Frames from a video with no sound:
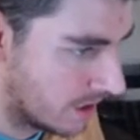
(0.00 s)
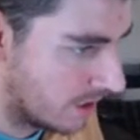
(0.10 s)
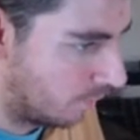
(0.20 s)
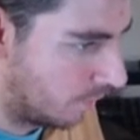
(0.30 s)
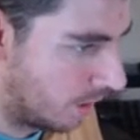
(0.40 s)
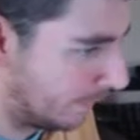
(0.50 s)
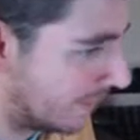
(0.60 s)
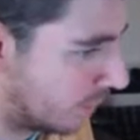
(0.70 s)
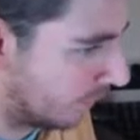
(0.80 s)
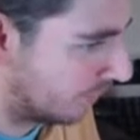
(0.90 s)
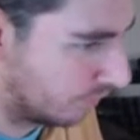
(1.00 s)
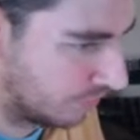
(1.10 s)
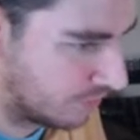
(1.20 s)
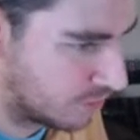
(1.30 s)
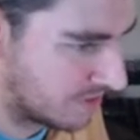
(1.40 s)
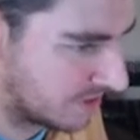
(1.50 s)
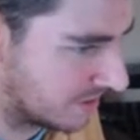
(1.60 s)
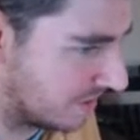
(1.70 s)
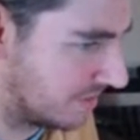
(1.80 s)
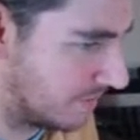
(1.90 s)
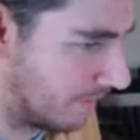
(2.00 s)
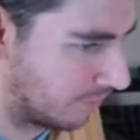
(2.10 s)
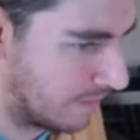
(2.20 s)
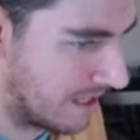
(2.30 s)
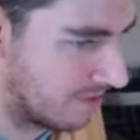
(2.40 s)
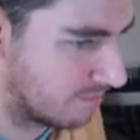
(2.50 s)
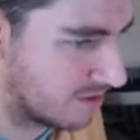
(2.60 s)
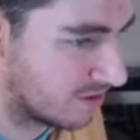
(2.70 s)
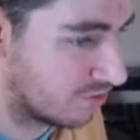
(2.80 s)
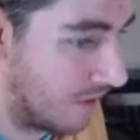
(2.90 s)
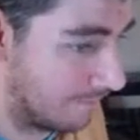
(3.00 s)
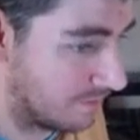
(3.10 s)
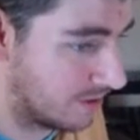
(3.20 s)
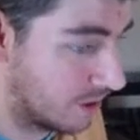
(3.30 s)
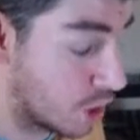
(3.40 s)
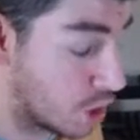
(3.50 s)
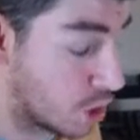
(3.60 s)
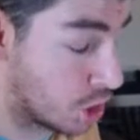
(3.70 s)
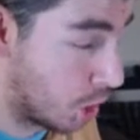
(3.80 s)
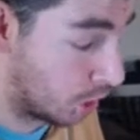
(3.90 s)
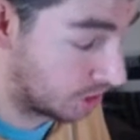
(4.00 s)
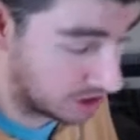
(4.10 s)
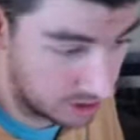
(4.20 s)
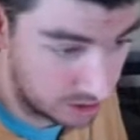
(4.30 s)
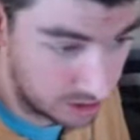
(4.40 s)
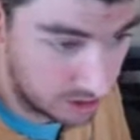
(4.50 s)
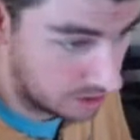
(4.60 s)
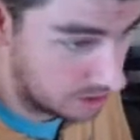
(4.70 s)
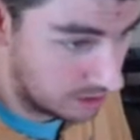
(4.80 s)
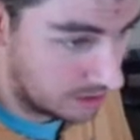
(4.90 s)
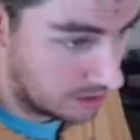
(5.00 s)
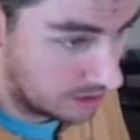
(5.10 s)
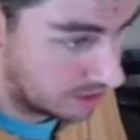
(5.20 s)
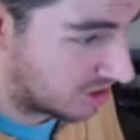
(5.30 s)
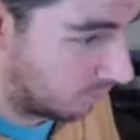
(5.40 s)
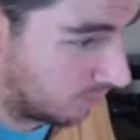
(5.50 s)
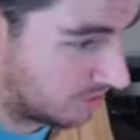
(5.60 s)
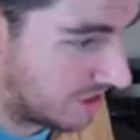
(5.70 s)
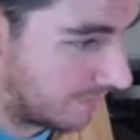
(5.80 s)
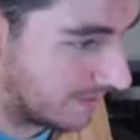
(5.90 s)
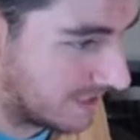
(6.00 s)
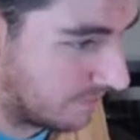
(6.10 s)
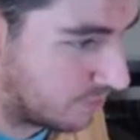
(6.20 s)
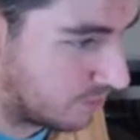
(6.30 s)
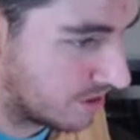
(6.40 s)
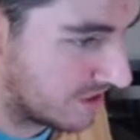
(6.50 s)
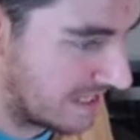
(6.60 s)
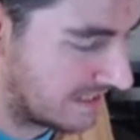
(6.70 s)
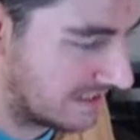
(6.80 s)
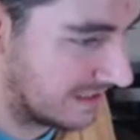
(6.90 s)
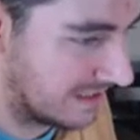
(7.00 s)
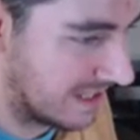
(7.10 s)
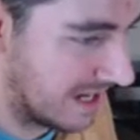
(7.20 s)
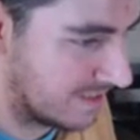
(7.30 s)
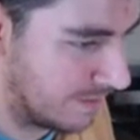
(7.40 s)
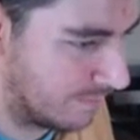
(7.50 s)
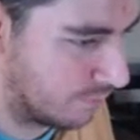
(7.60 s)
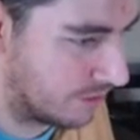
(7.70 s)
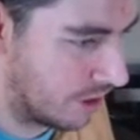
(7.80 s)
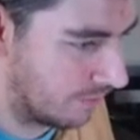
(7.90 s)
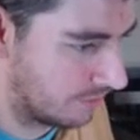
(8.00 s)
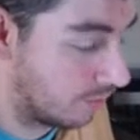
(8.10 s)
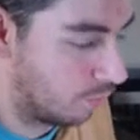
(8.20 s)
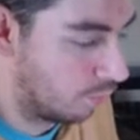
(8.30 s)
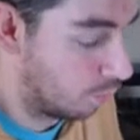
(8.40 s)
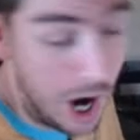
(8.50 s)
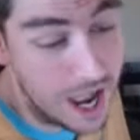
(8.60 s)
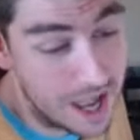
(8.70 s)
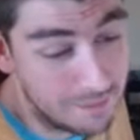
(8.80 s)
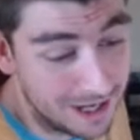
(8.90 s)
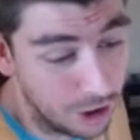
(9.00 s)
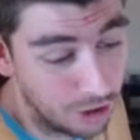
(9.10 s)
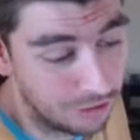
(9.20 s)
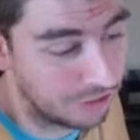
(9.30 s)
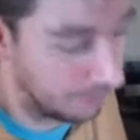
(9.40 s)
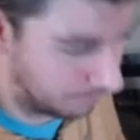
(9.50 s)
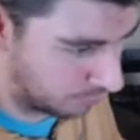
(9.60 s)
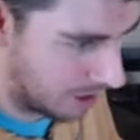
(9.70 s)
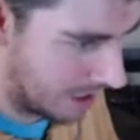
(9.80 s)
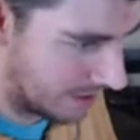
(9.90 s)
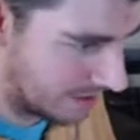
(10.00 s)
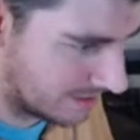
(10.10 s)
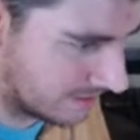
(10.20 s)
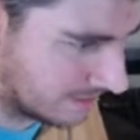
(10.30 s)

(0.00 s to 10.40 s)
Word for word: While Black Ops 4's futuristic agility powers may have been scrapped, good, the somewhat generic near future setting has been preserved. Why am I not surprised?